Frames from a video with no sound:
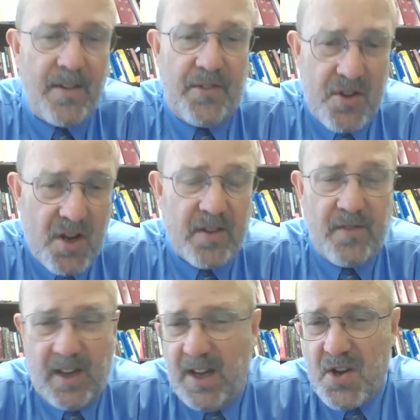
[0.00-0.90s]
as the
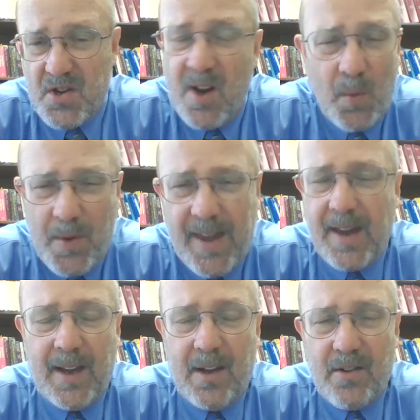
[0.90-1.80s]
justification. We
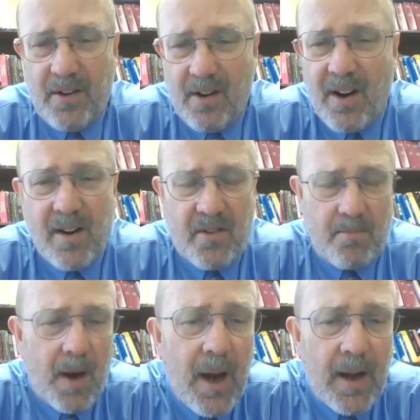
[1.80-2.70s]
can't get into their hearts
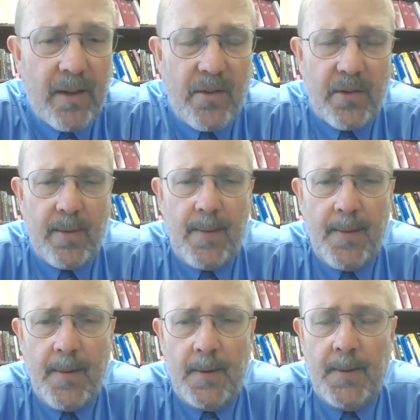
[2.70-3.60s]
and minds.
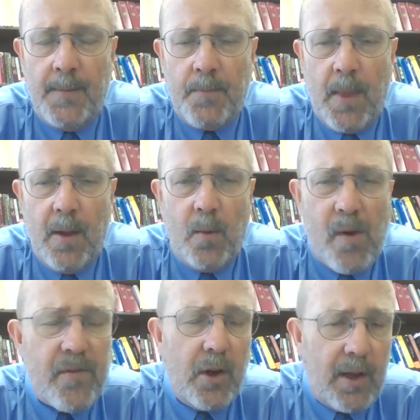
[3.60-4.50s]

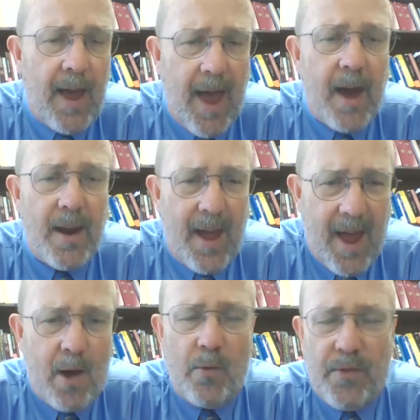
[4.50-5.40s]
We have to look at
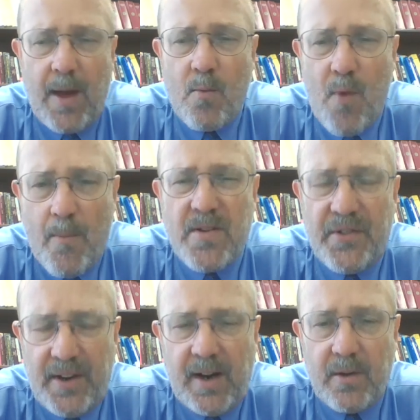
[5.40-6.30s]
how they
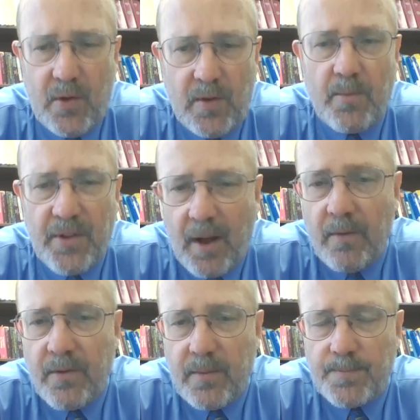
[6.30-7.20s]
represented it to
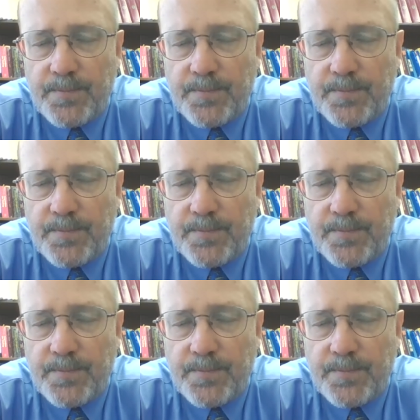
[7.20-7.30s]
themselves.